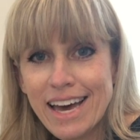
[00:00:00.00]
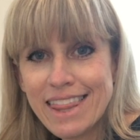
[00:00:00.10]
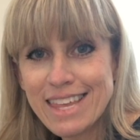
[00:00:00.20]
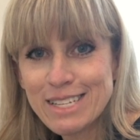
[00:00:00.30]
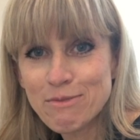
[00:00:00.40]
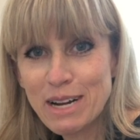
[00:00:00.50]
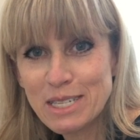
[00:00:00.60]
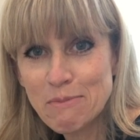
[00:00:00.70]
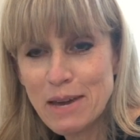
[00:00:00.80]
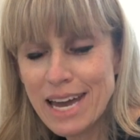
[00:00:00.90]
this
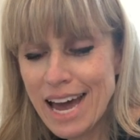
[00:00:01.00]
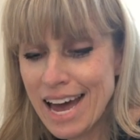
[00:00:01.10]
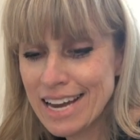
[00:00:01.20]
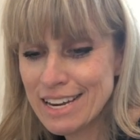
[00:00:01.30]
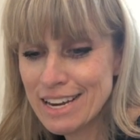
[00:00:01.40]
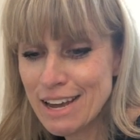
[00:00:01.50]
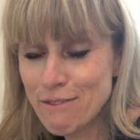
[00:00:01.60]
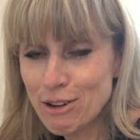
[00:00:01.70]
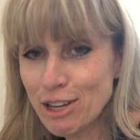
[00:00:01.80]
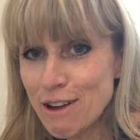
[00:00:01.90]
recipe, and if
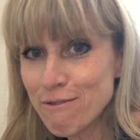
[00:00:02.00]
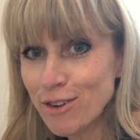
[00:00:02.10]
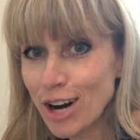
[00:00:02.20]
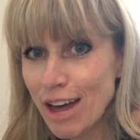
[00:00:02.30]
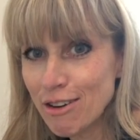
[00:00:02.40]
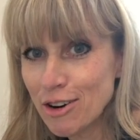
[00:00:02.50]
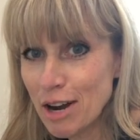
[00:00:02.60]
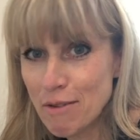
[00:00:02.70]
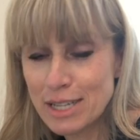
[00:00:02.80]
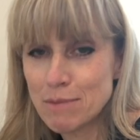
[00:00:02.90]
you're looking for other
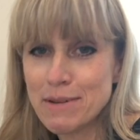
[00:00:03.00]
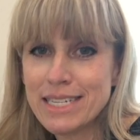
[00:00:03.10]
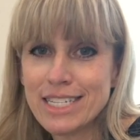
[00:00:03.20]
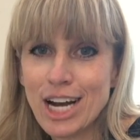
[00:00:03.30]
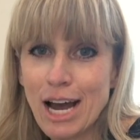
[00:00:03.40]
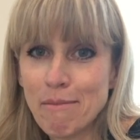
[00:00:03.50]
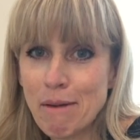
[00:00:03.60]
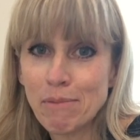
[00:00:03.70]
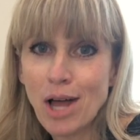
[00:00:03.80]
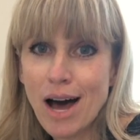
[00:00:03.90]
great recipes, check out my
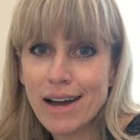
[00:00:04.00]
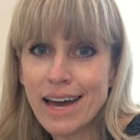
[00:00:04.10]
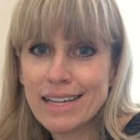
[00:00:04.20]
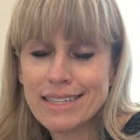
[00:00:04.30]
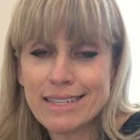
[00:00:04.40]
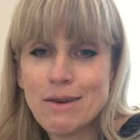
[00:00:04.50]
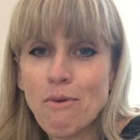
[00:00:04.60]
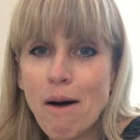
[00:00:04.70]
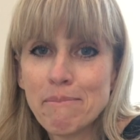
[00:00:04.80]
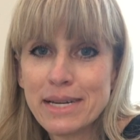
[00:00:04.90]
blog at
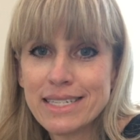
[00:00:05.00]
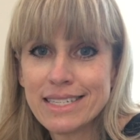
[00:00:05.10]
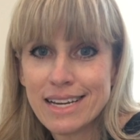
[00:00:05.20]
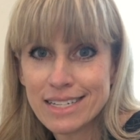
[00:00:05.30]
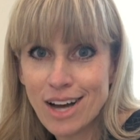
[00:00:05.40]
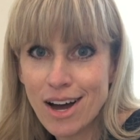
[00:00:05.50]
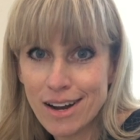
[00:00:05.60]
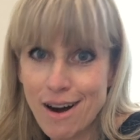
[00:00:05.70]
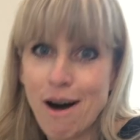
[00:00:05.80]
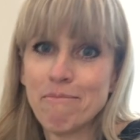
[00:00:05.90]

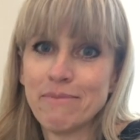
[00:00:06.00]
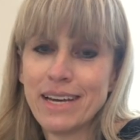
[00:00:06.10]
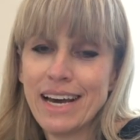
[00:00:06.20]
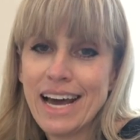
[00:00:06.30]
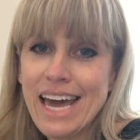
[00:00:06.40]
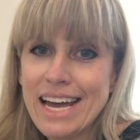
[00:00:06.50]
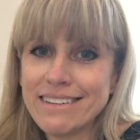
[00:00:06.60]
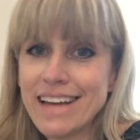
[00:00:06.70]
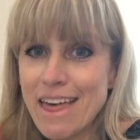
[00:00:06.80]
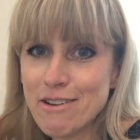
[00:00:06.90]
skiwampus.com. Again,
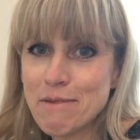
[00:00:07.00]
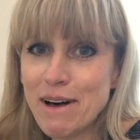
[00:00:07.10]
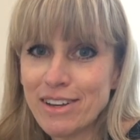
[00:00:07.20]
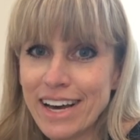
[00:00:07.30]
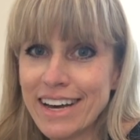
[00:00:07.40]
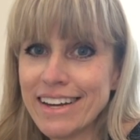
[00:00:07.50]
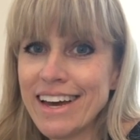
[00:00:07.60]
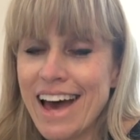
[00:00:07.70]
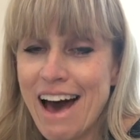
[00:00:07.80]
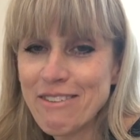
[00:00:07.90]
Heather Nemelka,
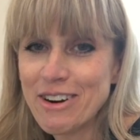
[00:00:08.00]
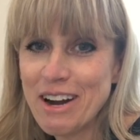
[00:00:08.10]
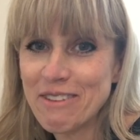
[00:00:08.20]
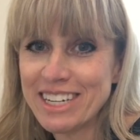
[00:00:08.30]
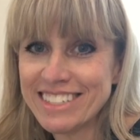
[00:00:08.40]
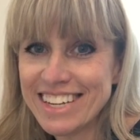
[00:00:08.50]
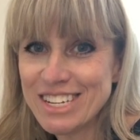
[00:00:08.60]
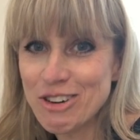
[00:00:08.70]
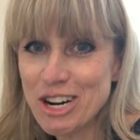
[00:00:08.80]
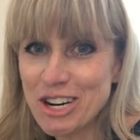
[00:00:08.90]
have a great one.
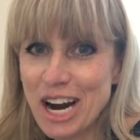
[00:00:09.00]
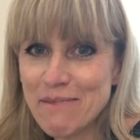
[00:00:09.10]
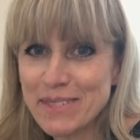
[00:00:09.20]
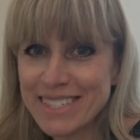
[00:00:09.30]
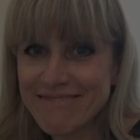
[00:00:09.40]
Enjoy your crepes.